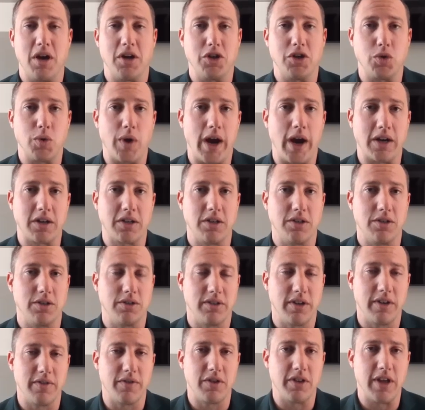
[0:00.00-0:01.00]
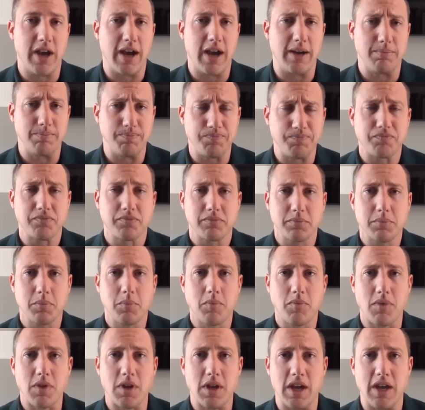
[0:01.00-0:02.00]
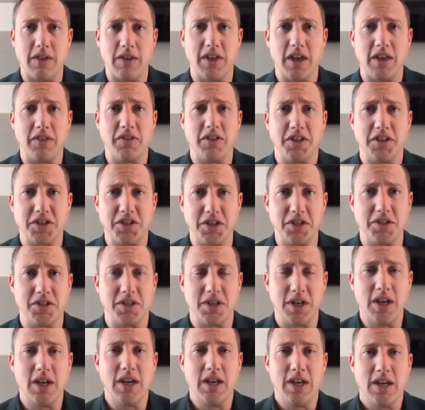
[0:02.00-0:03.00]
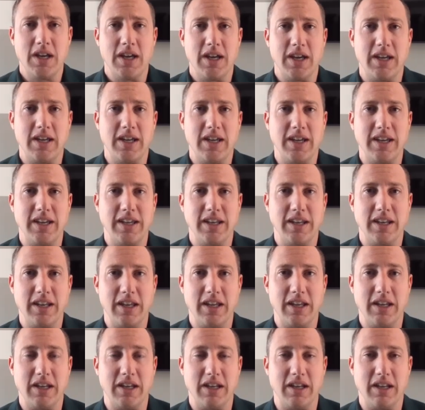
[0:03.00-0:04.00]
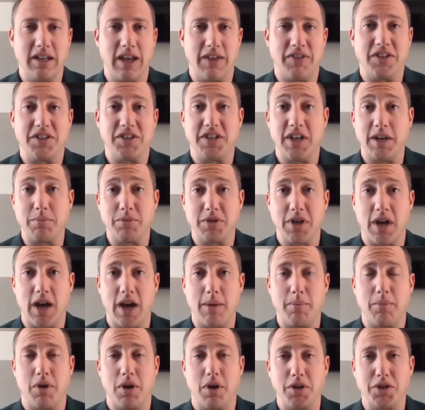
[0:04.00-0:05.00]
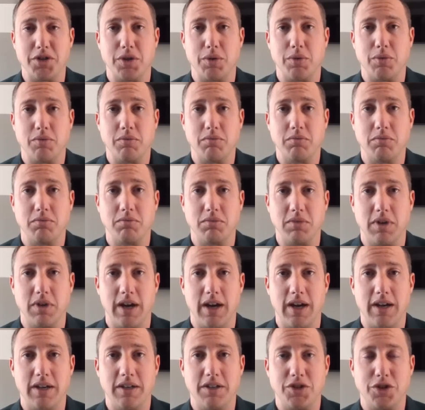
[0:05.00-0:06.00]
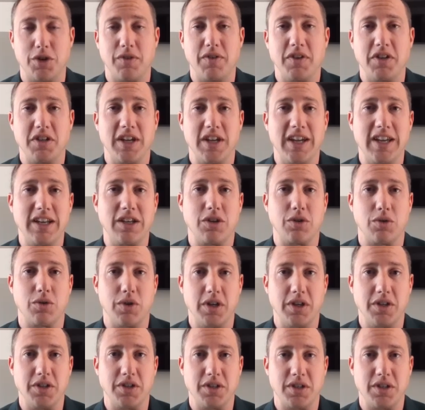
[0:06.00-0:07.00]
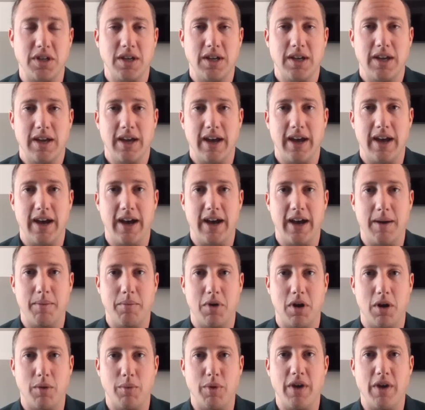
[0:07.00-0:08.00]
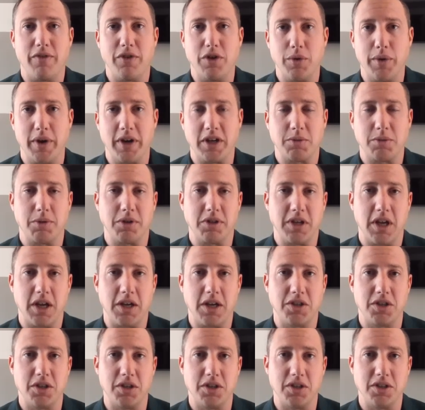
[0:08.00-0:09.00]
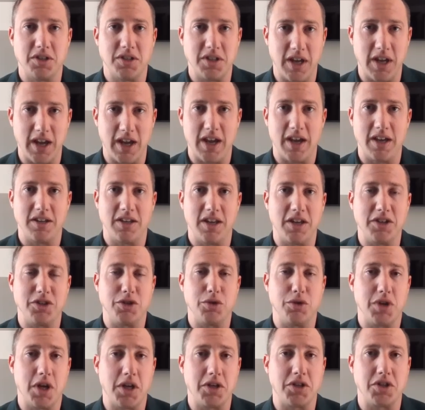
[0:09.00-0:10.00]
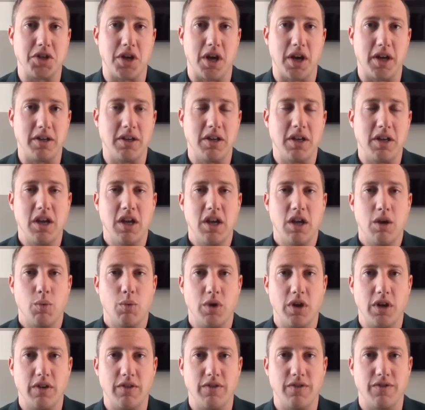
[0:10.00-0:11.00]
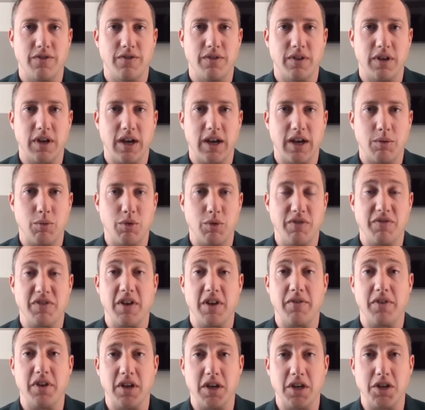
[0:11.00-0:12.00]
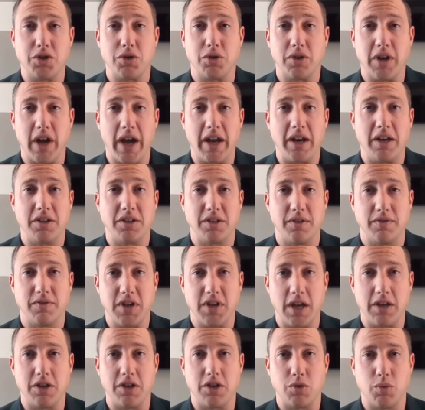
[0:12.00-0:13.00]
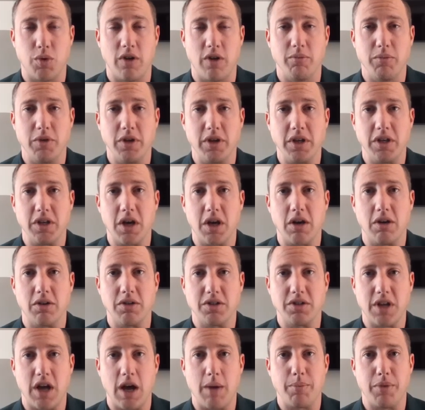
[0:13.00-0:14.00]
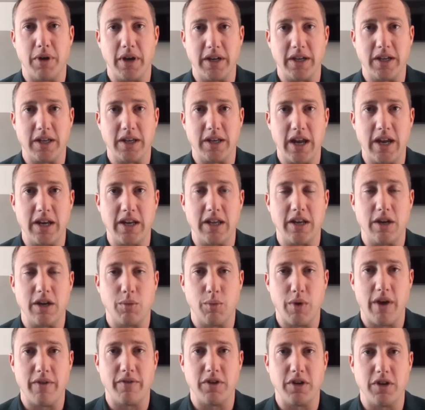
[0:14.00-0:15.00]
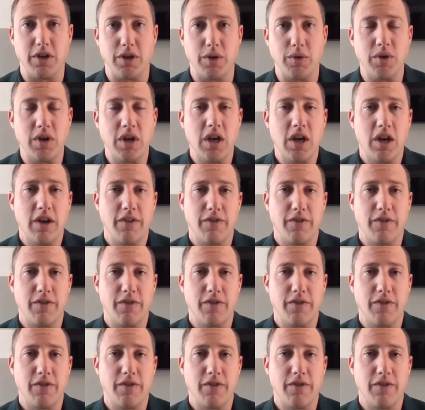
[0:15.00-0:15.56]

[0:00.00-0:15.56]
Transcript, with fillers: to be on track to deliver that. And then this is in, in, in, at the same time also uh, serving to increase um, our revenue expectations. And as you touched on, we've, uh, we've given initial guidance of ten to twelve million dollars top line Canadian in revenue